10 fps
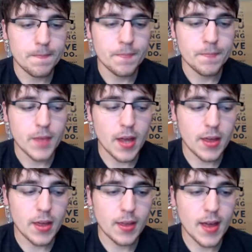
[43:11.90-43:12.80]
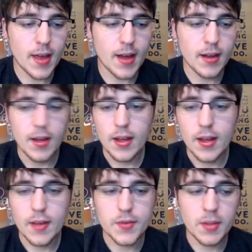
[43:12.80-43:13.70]
I think that
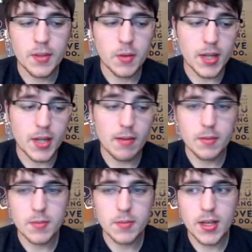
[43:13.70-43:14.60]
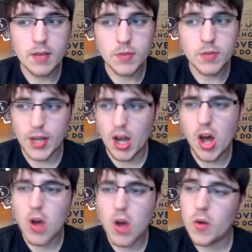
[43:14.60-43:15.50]
if someone came up to me and was like,
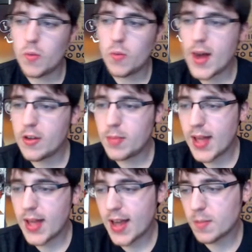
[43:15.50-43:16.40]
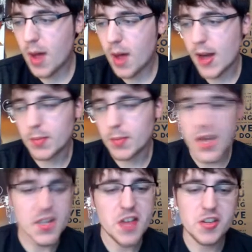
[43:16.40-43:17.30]
"Oh, why do you play Xbox?
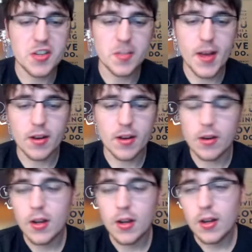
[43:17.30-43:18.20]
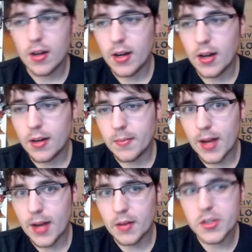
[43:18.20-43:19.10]
PlayStation is better," I
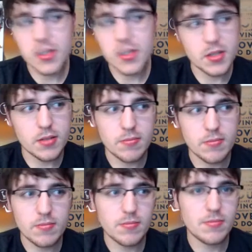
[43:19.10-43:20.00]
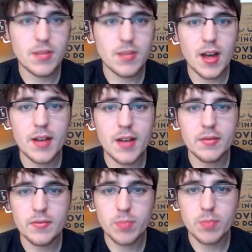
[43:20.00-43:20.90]
would just kind
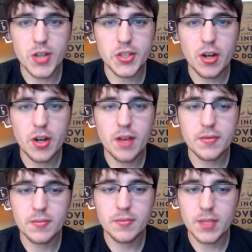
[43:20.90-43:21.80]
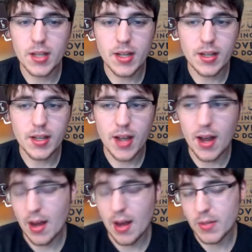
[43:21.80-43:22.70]
of brush it off and be like,
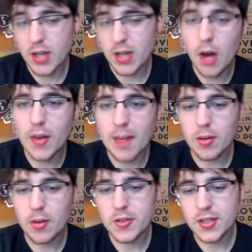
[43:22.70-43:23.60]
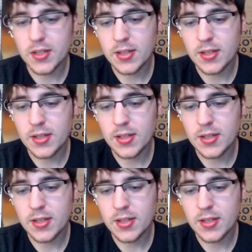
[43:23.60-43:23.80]
I would know that person